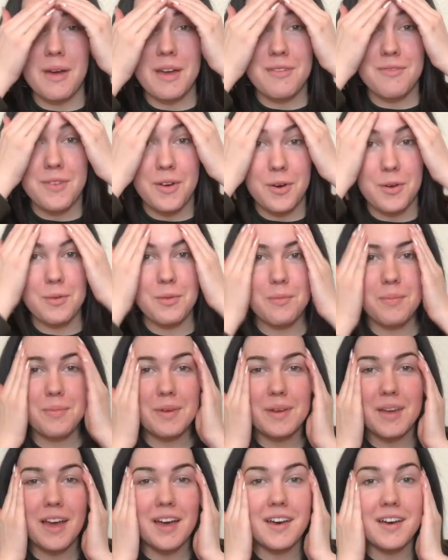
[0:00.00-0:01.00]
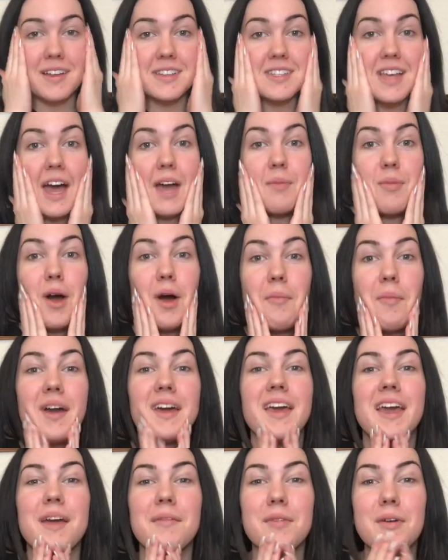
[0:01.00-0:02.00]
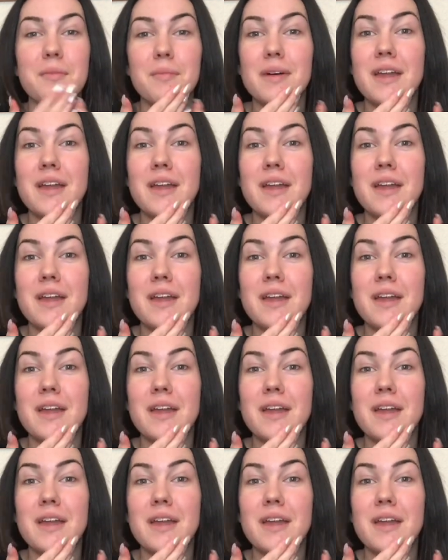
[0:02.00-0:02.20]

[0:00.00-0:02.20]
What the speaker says: my phone because I brought my camera,